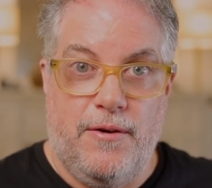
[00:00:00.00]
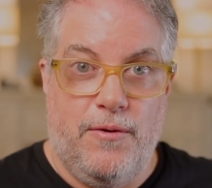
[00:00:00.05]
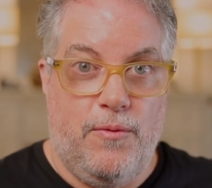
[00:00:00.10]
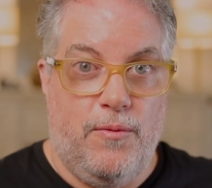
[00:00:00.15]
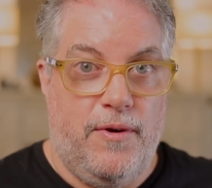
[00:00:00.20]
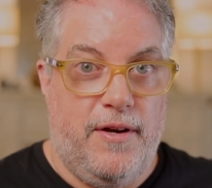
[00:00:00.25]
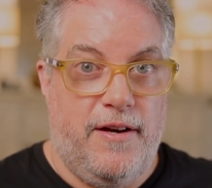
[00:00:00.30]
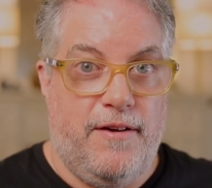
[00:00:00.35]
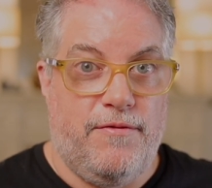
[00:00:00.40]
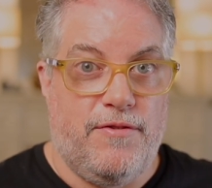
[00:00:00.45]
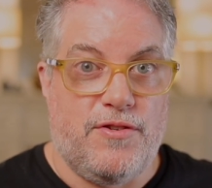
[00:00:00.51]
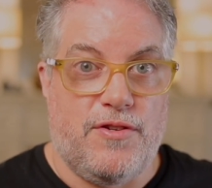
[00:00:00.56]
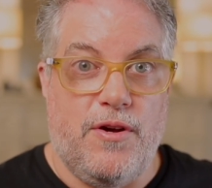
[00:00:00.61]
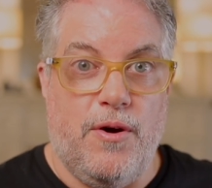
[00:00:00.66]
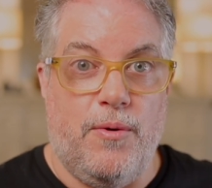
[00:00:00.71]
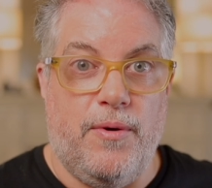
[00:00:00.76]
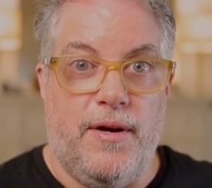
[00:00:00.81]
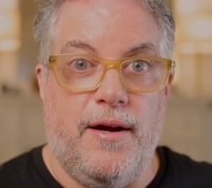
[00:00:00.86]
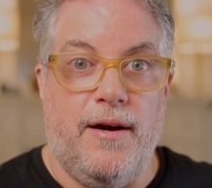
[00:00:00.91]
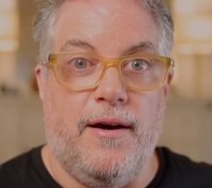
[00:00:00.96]
whatever's
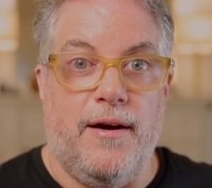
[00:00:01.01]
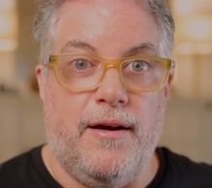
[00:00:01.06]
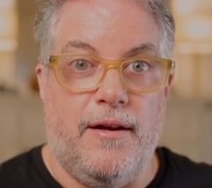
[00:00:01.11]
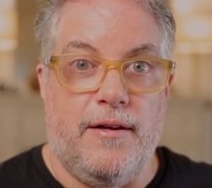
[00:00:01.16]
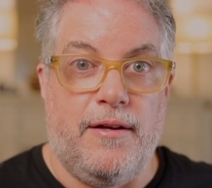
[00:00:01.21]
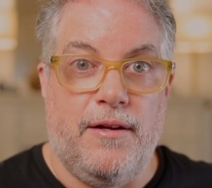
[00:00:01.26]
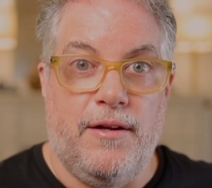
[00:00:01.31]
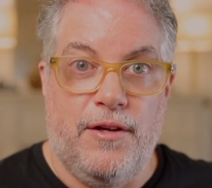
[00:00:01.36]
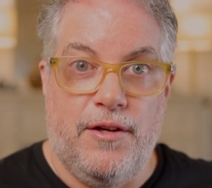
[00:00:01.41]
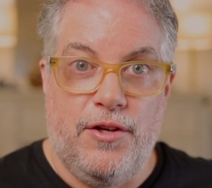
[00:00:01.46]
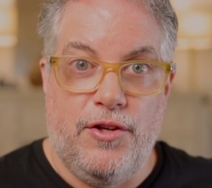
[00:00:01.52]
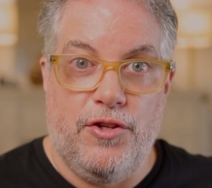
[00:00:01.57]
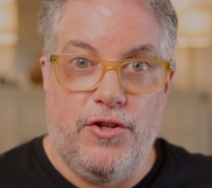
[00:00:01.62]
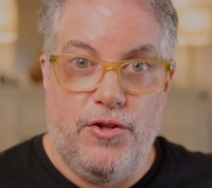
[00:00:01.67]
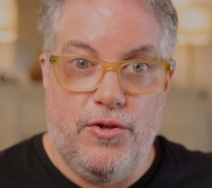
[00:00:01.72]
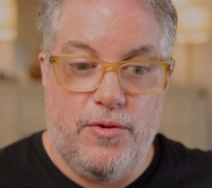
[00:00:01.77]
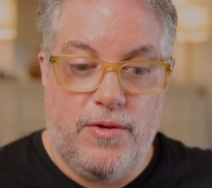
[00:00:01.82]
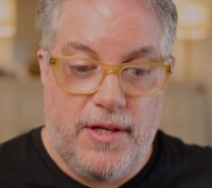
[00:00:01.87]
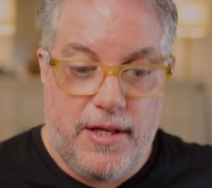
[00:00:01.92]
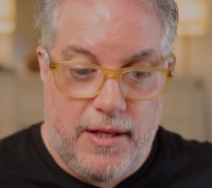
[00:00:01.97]
going on,
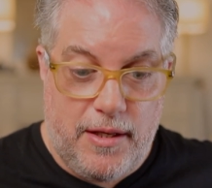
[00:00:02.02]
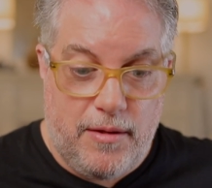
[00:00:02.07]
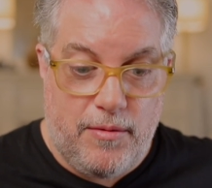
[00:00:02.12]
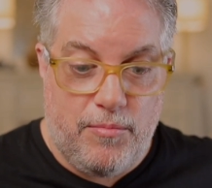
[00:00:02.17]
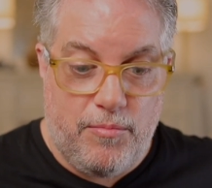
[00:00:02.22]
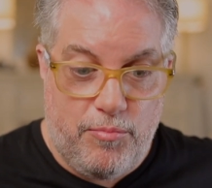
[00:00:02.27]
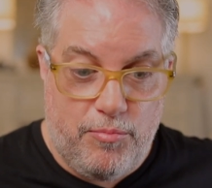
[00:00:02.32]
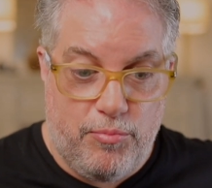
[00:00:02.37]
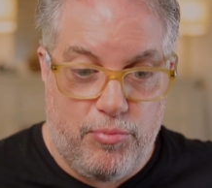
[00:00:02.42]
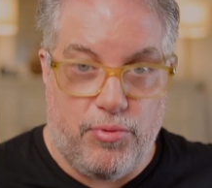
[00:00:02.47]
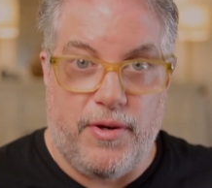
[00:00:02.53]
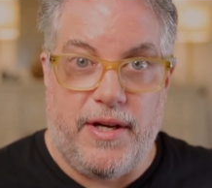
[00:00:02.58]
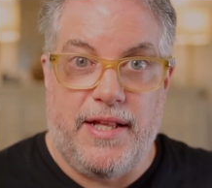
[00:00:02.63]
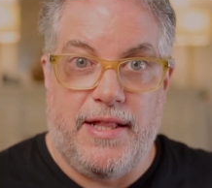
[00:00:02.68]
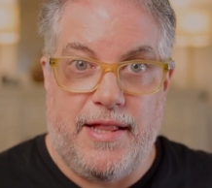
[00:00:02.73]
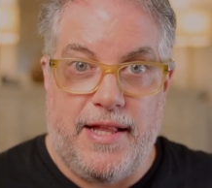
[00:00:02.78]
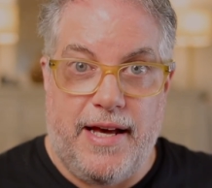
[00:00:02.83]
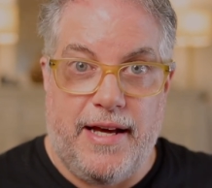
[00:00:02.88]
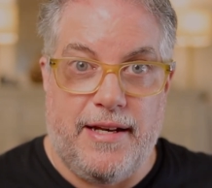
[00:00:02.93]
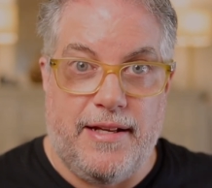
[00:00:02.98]
you can
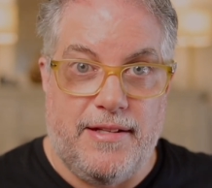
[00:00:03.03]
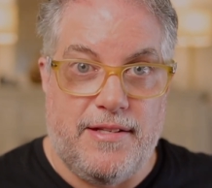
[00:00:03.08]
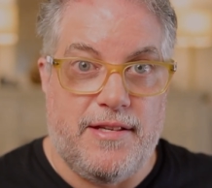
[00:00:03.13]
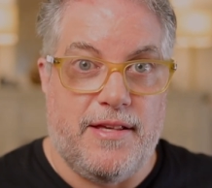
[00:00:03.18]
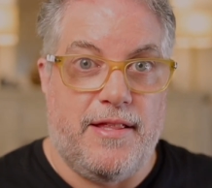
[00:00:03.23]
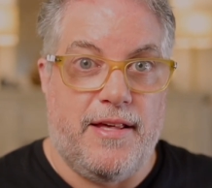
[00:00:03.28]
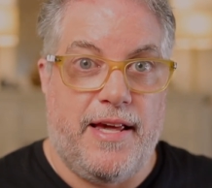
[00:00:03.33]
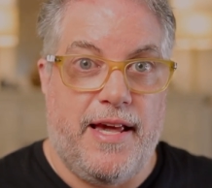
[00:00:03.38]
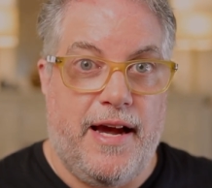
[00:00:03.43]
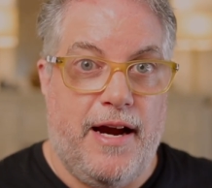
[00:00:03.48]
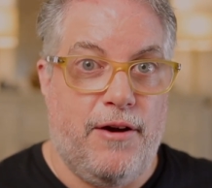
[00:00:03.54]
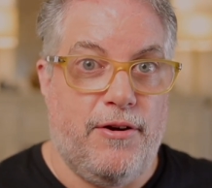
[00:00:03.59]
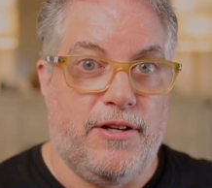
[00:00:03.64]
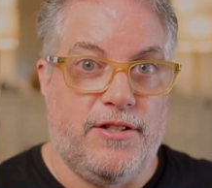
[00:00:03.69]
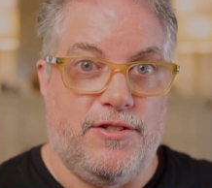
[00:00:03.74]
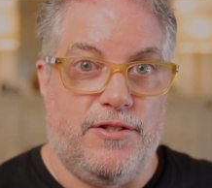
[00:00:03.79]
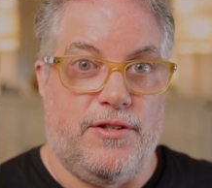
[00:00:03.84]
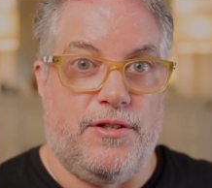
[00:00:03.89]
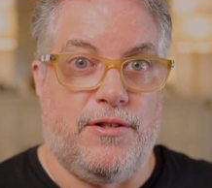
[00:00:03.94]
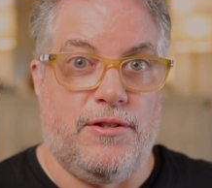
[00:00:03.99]
bring that into the
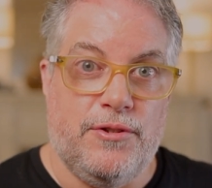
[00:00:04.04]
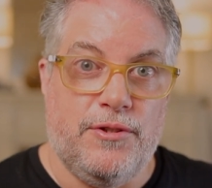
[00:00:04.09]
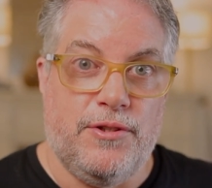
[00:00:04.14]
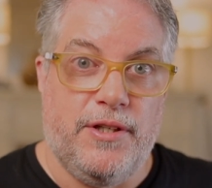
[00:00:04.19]
character.